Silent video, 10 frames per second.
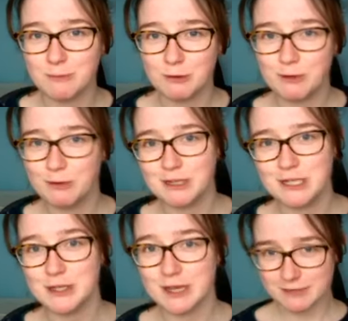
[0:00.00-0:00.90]
you want to
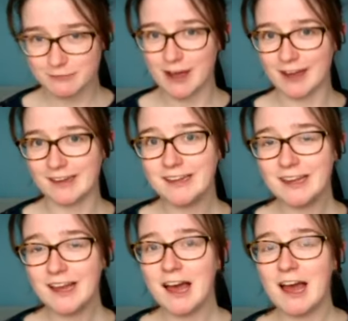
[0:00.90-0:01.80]
do, that's fine.
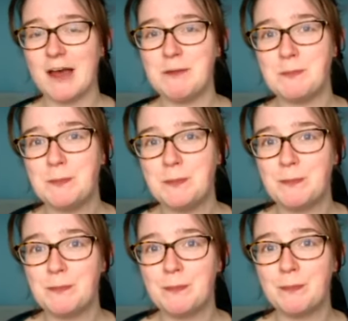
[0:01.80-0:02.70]

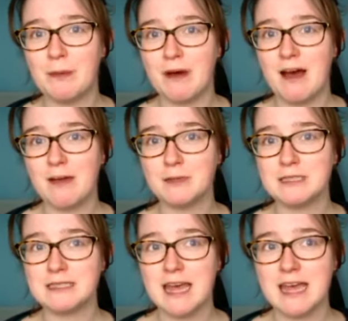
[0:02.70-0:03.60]
But I would
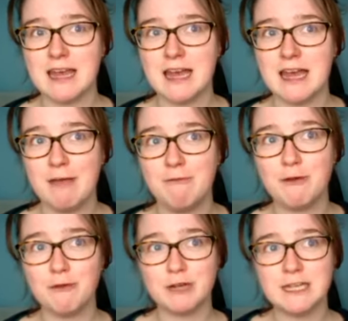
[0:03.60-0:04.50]
say that if
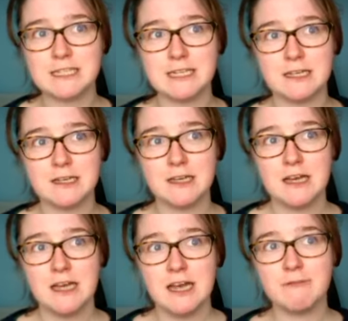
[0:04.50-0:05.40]
your
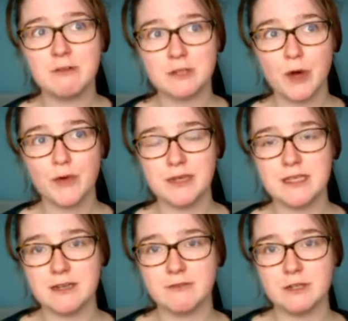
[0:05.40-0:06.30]
sole
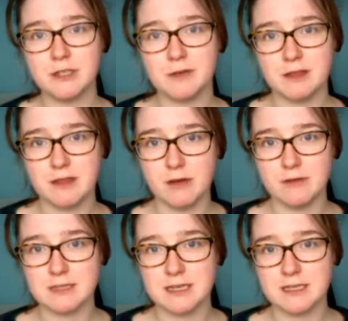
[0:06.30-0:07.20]
reasoning for doing
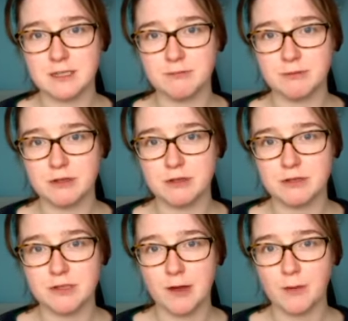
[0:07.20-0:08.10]
those is to produce
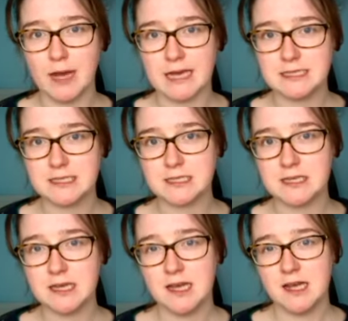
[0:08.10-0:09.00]
no waste,
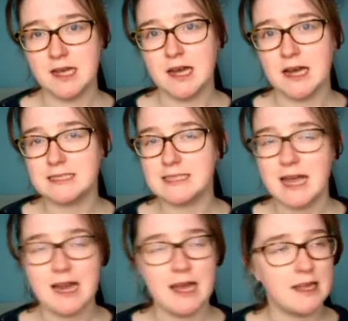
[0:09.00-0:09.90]
I'd say
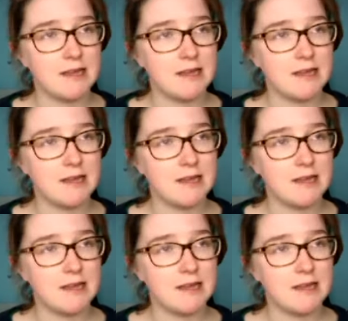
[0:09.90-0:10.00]
like